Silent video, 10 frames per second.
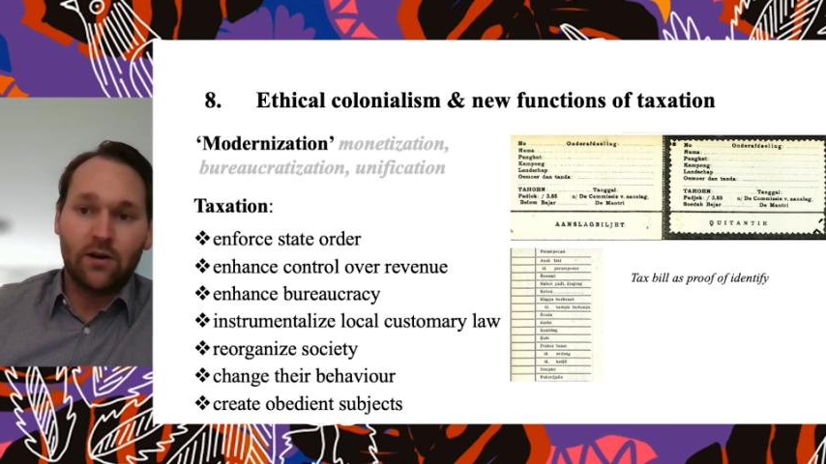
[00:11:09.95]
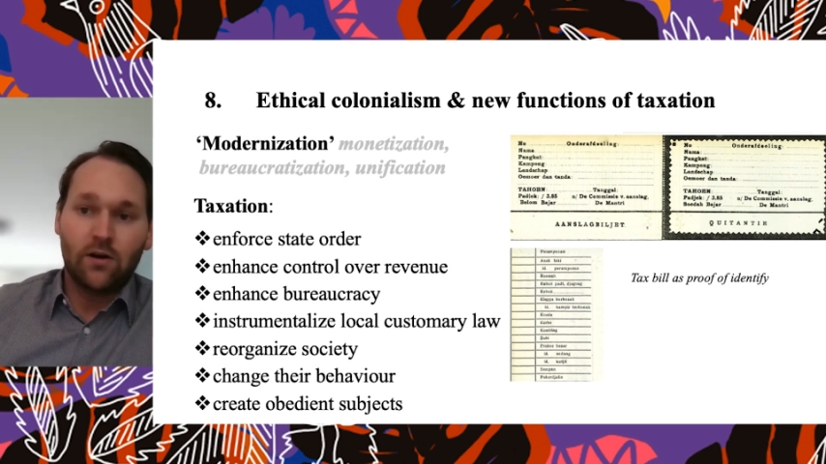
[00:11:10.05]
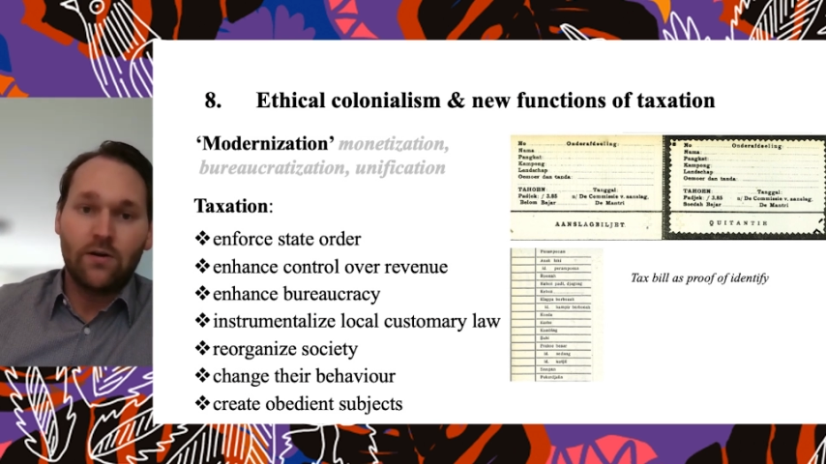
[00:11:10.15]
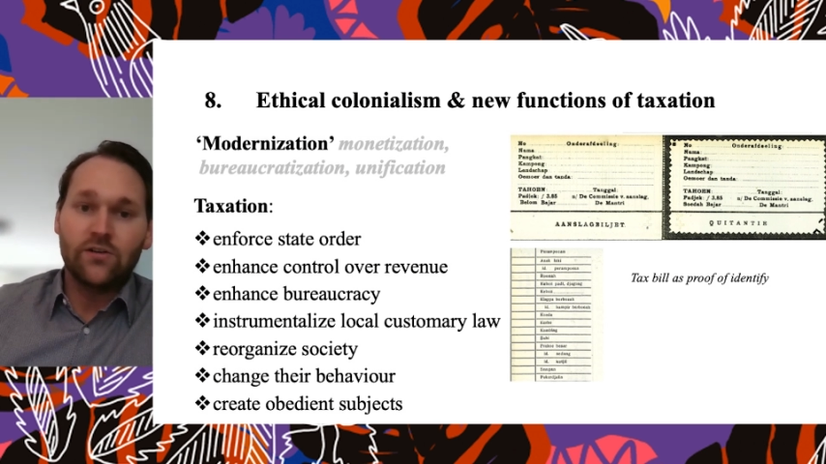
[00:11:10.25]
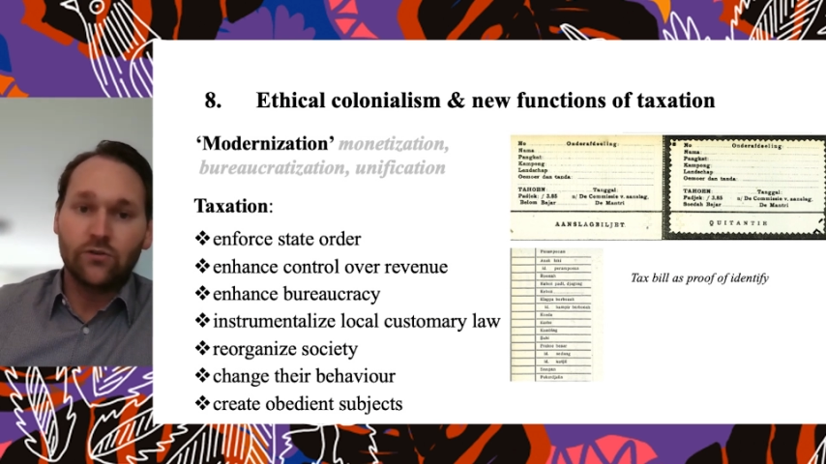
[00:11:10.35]

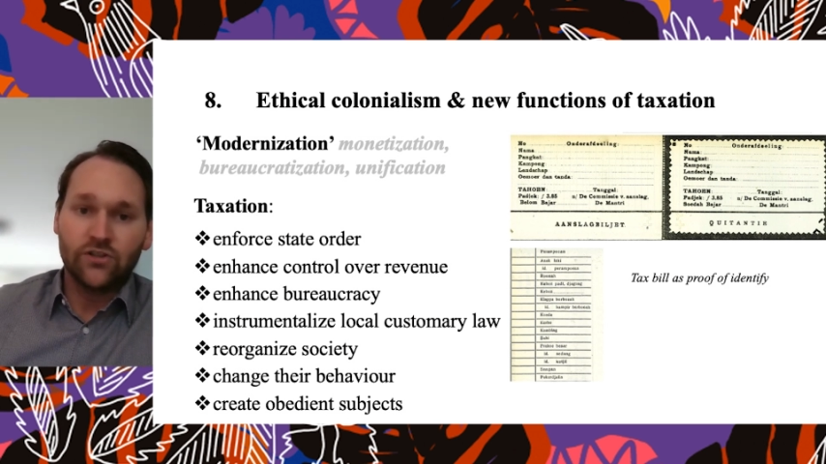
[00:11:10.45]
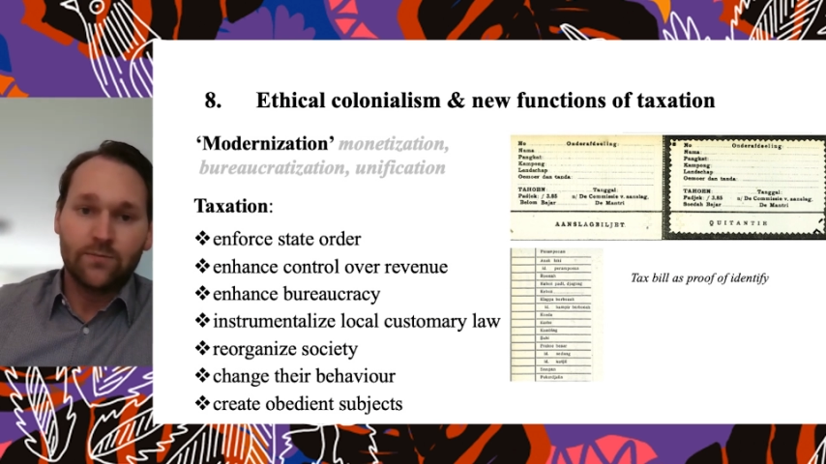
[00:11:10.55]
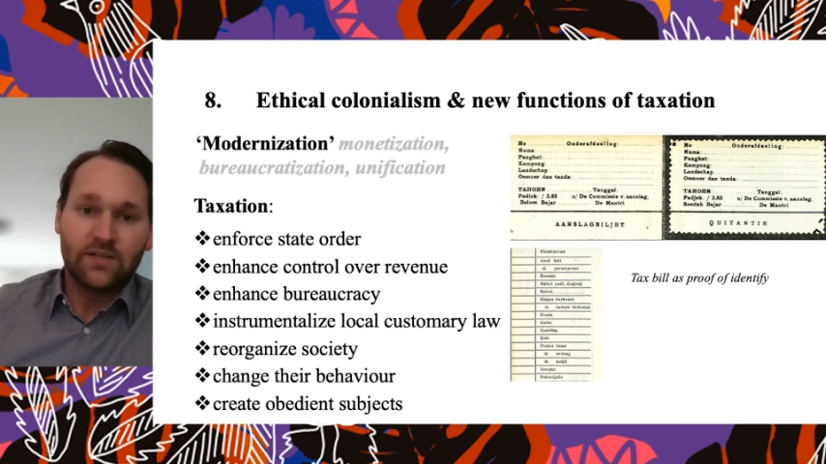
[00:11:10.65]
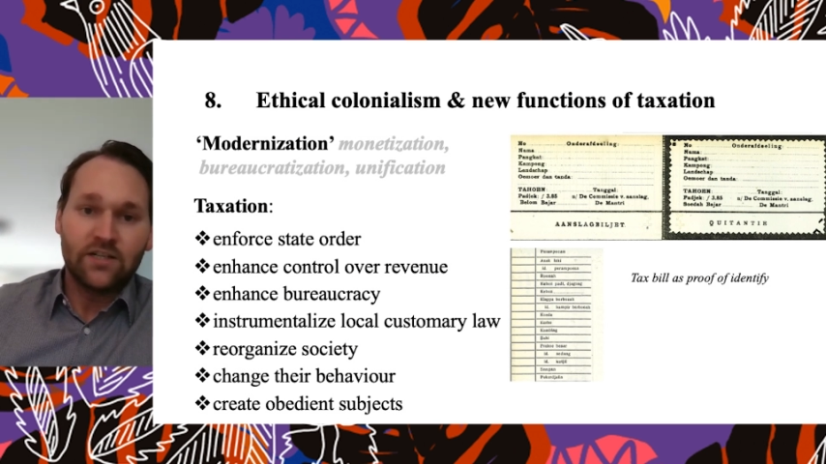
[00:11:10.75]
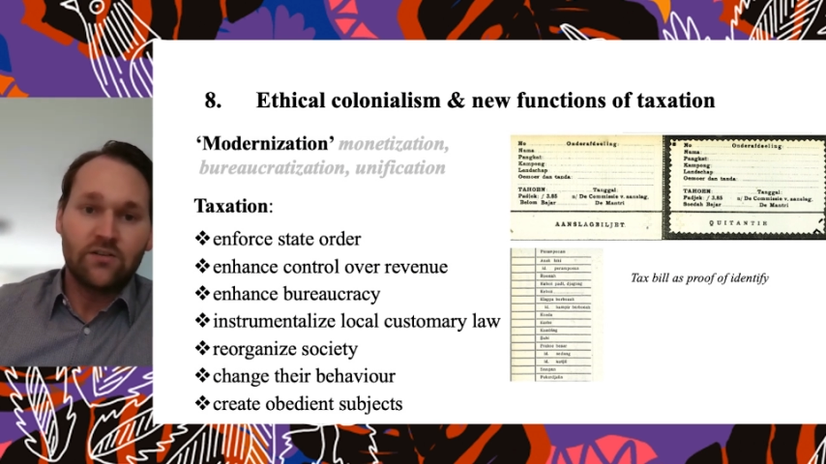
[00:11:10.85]
law and
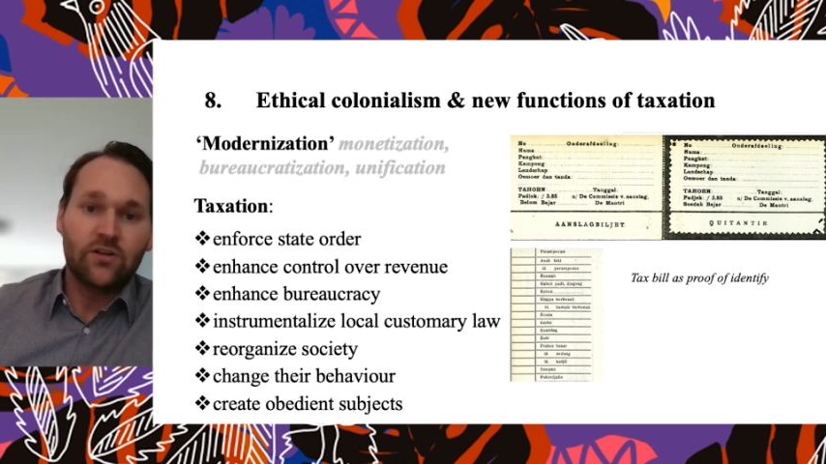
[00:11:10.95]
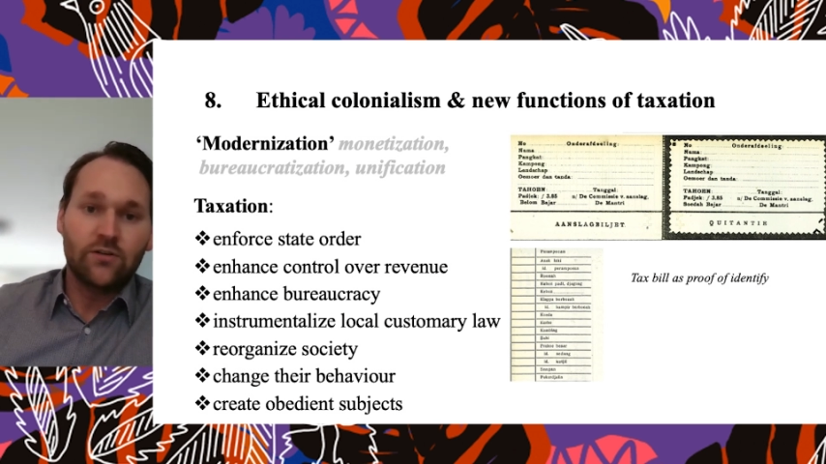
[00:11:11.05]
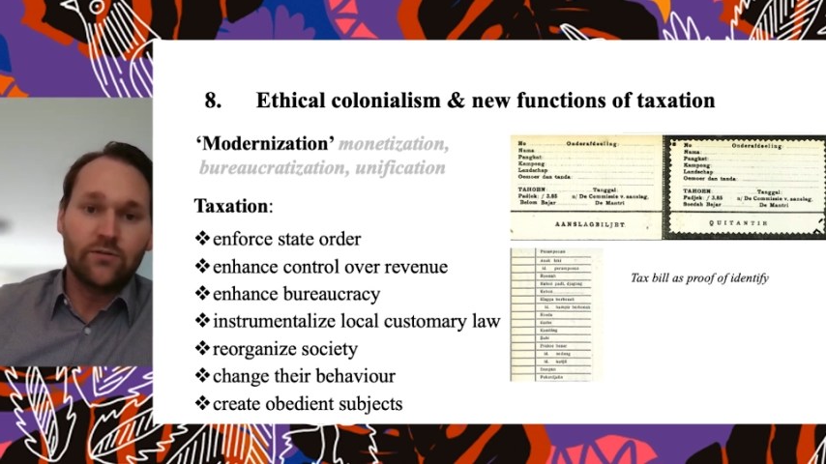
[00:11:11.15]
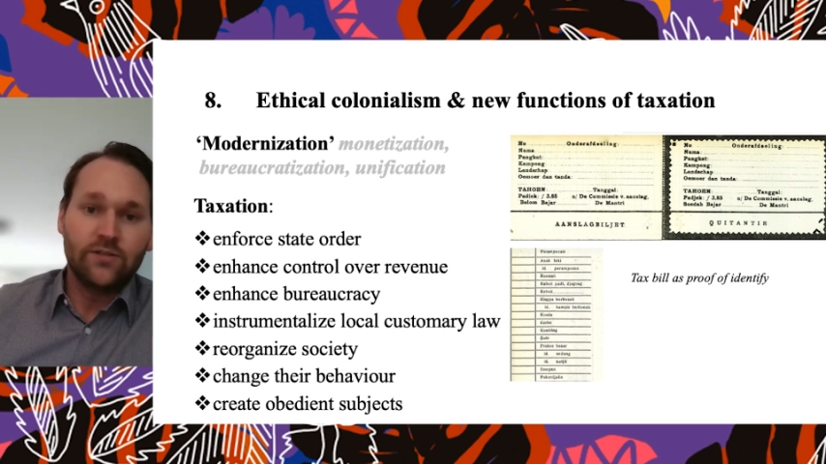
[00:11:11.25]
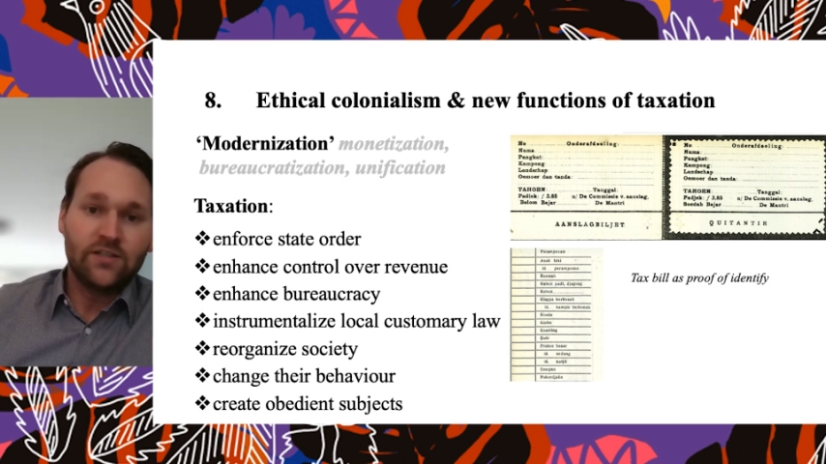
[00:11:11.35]
ultimately
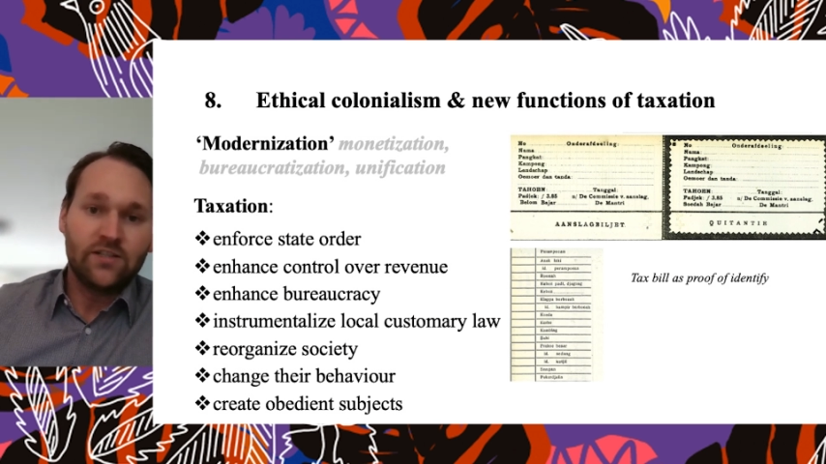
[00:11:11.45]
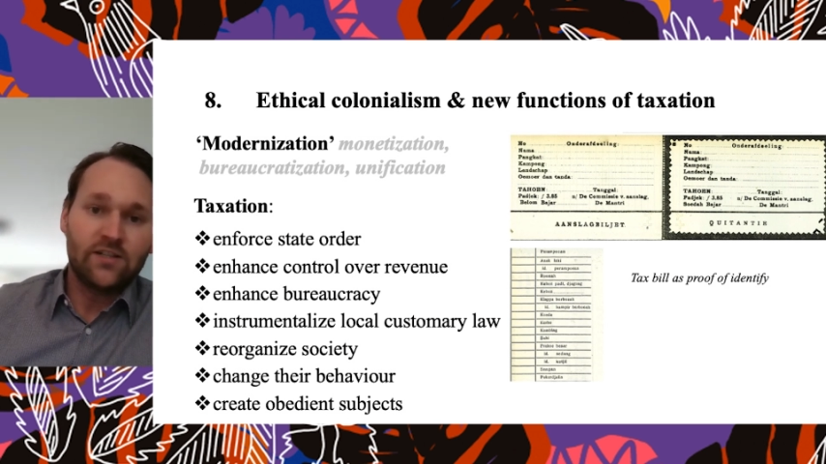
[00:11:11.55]
concluded